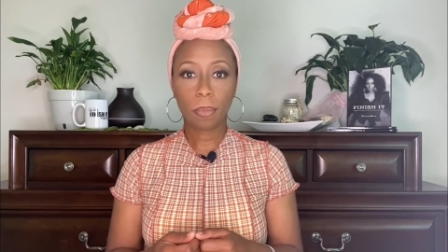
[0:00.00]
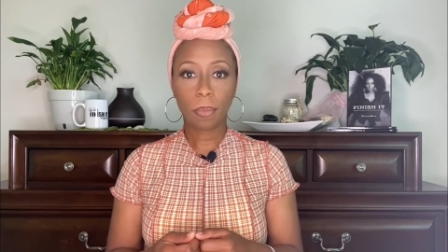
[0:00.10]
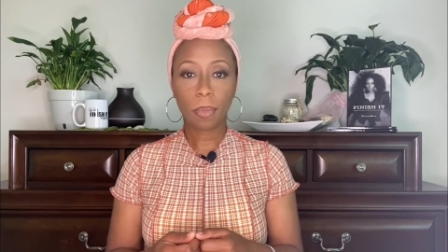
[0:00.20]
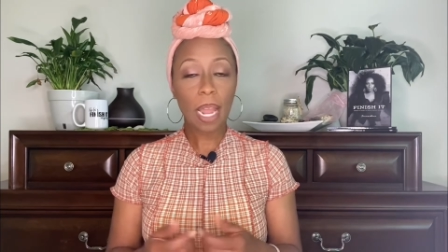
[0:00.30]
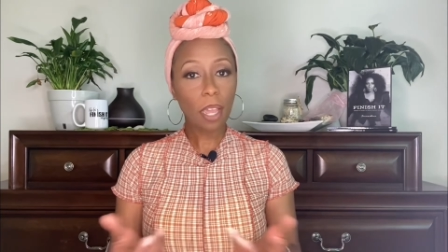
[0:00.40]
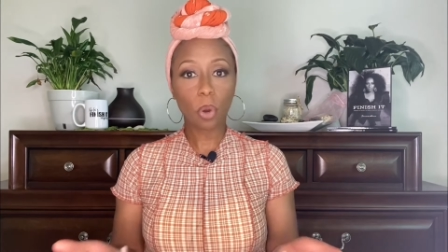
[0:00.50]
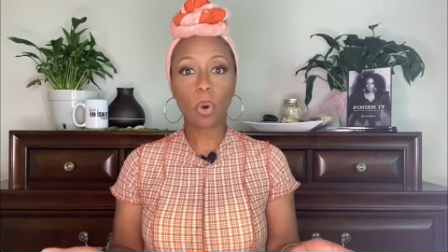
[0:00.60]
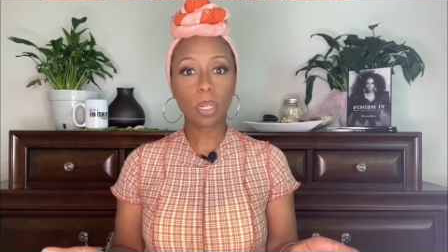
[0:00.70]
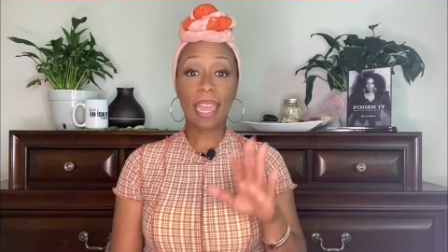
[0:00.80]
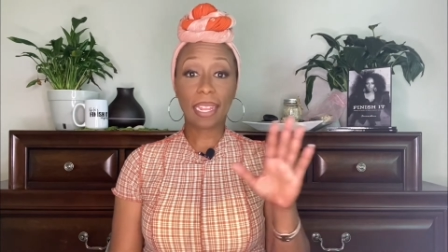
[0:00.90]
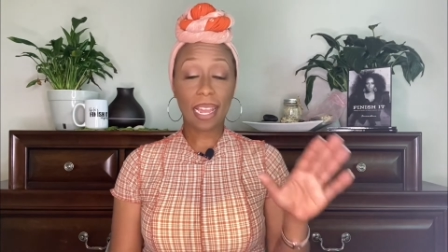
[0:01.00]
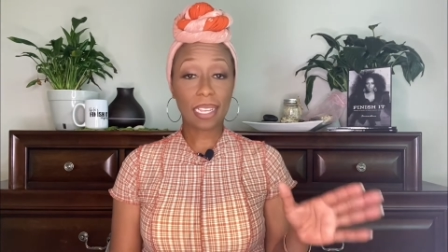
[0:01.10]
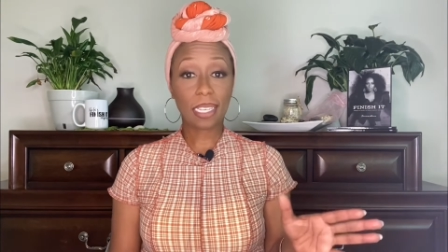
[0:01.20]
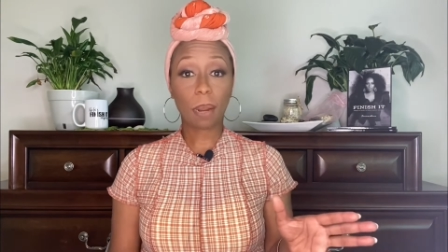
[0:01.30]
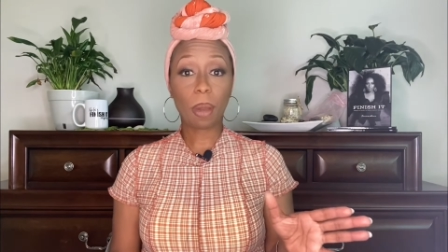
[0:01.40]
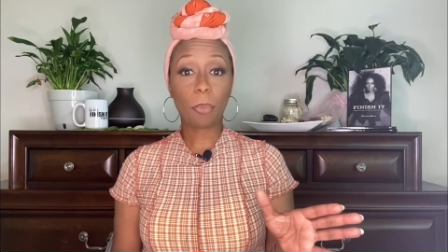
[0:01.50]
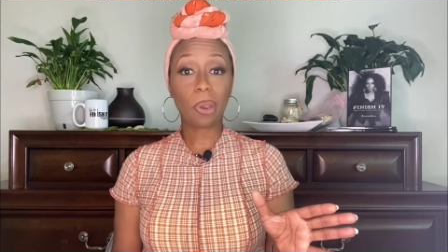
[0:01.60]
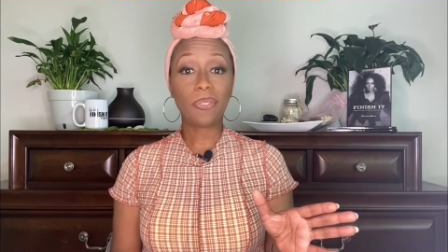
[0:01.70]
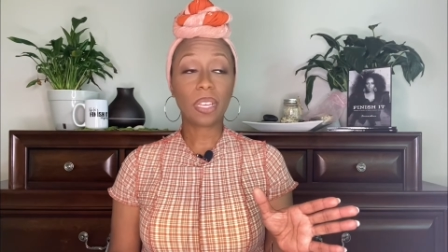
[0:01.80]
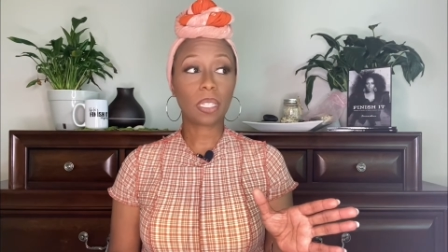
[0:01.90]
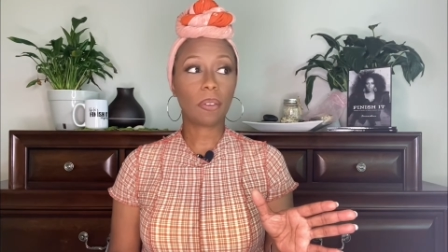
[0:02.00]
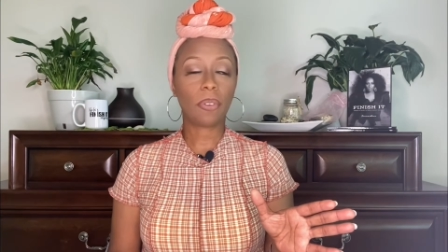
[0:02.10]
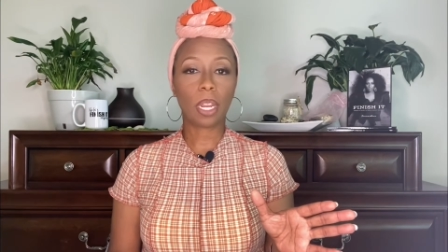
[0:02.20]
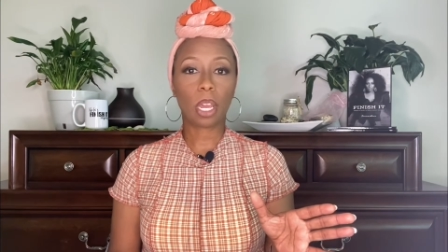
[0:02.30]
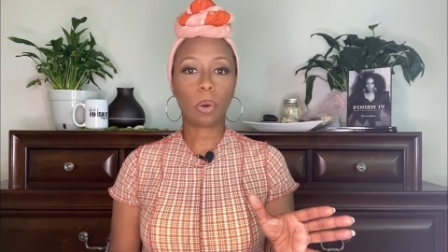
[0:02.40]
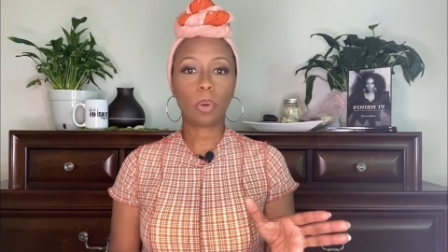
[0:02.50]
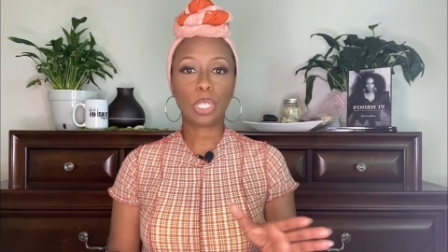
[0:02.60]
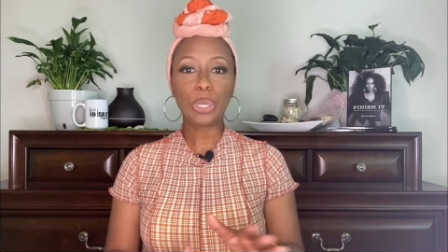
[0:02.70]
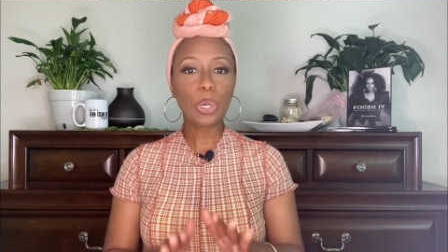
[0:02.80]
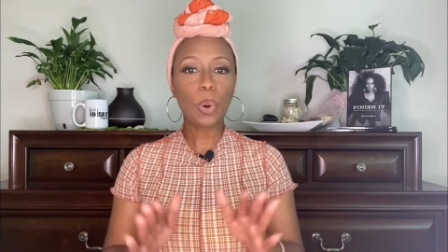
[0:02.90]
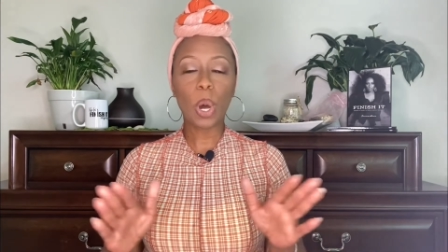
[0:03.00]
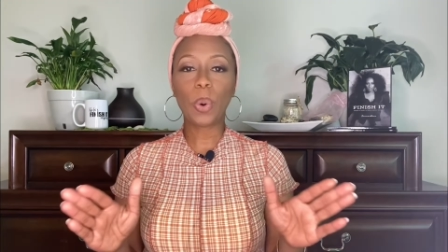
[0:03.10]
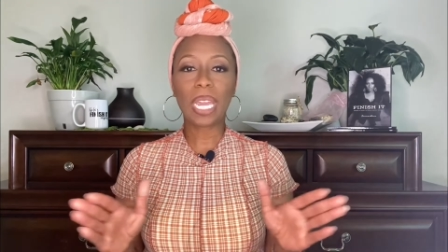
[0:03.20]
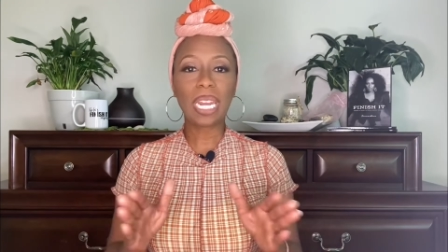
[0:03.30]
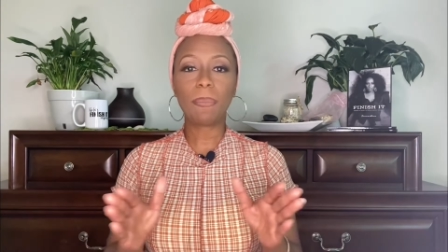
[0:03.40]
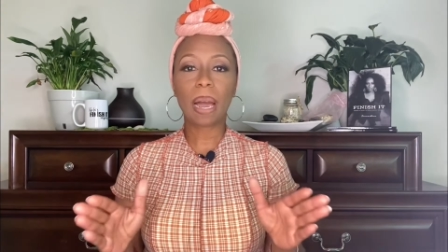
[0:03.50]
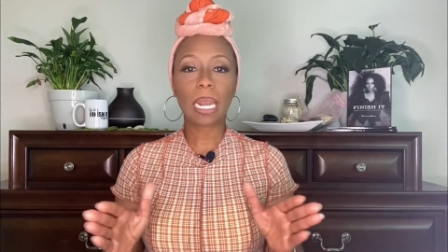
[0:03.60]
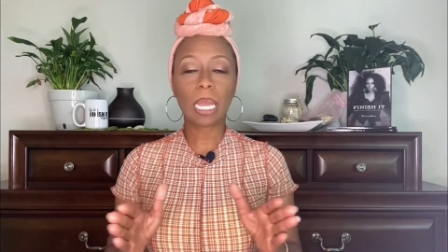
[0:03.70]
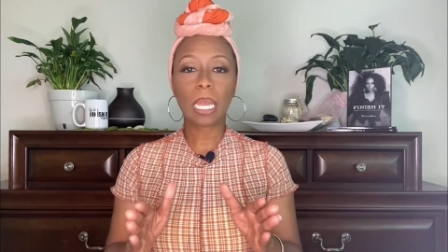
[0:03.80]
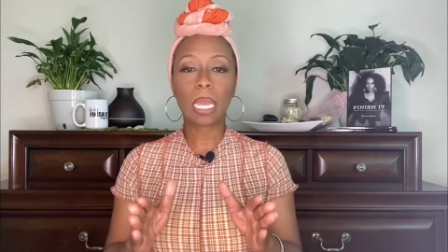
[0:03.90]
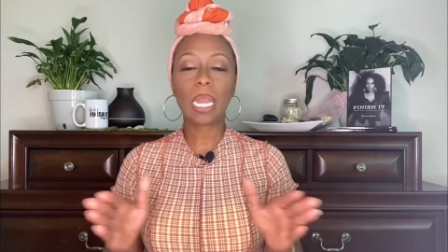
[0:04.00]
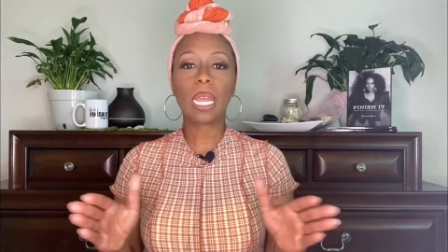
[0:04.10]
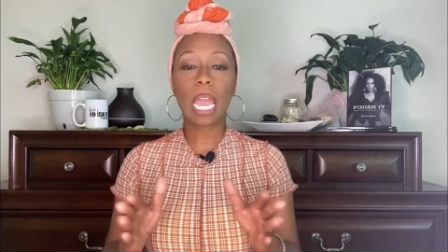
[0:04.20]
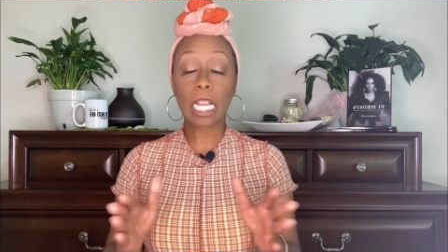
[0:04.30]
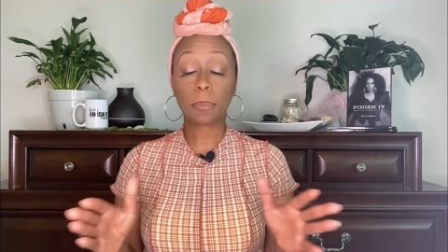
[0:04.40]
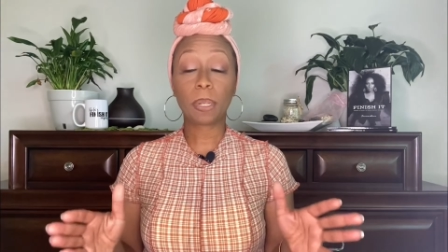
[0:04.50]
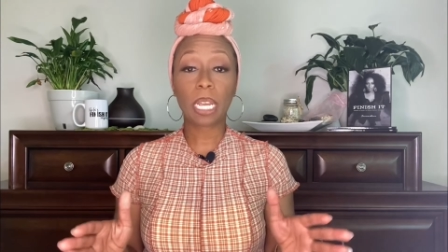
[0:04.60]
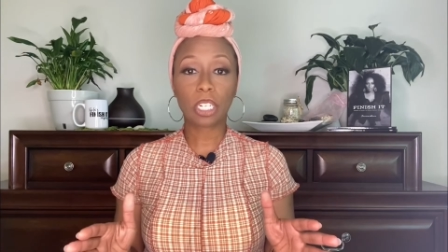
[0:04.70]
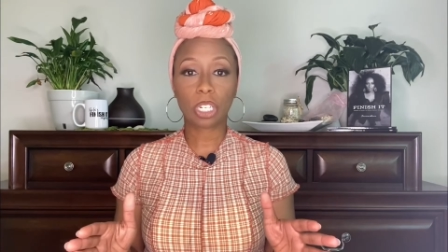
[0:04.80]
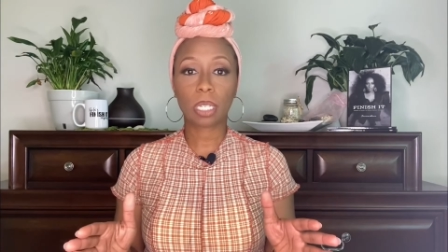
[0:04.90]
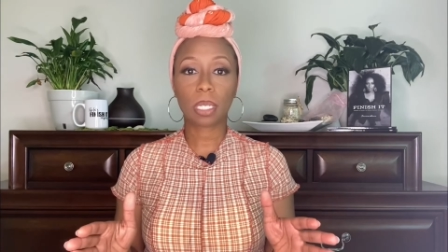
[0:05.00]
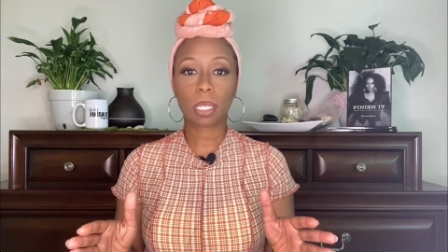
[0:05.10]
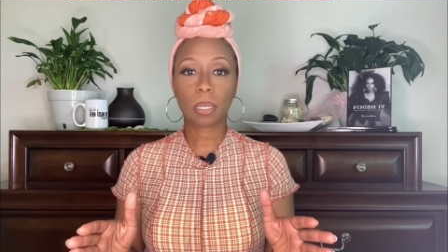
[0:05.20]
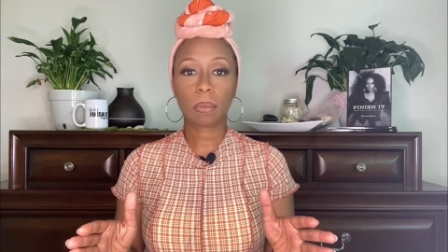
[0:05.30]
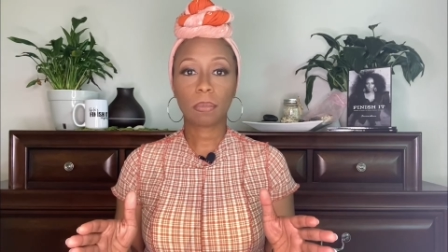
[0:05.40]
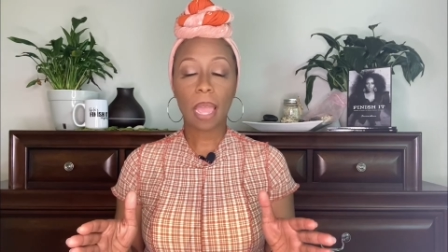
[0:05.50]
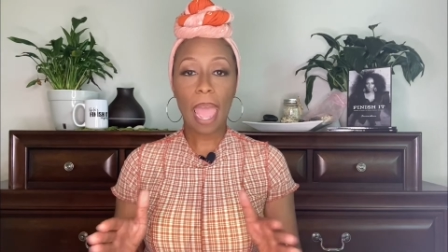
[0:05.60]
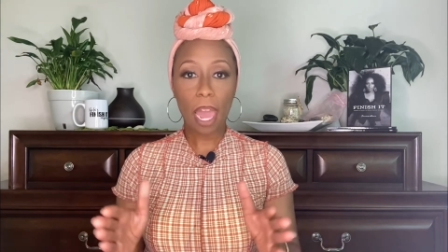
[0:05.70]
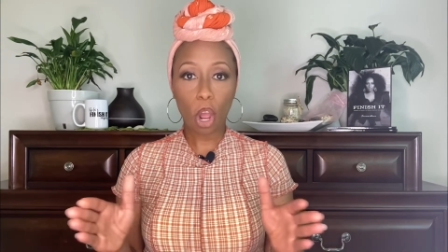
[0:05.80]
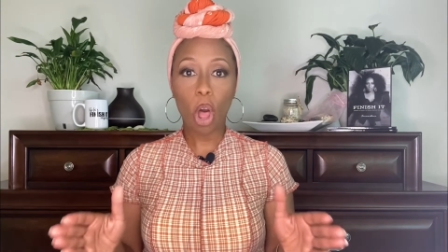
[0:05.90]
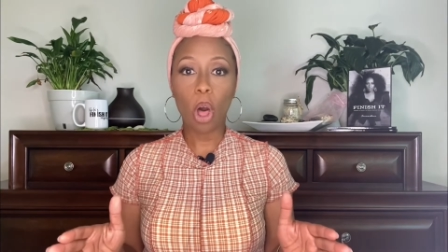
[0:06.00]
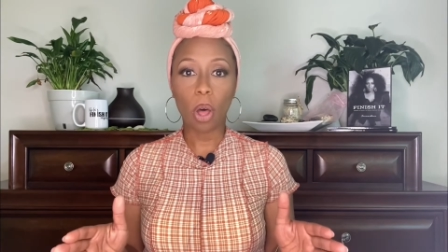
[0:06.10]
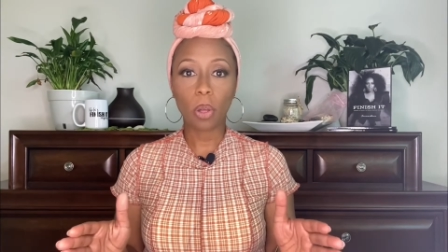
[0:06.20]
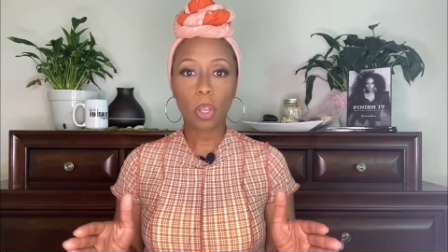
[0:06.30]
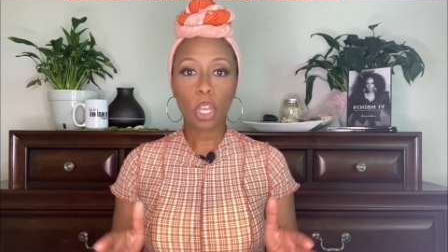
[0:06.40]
not yours. And like I said in my previous video, you don't owe anybody any explanations at all.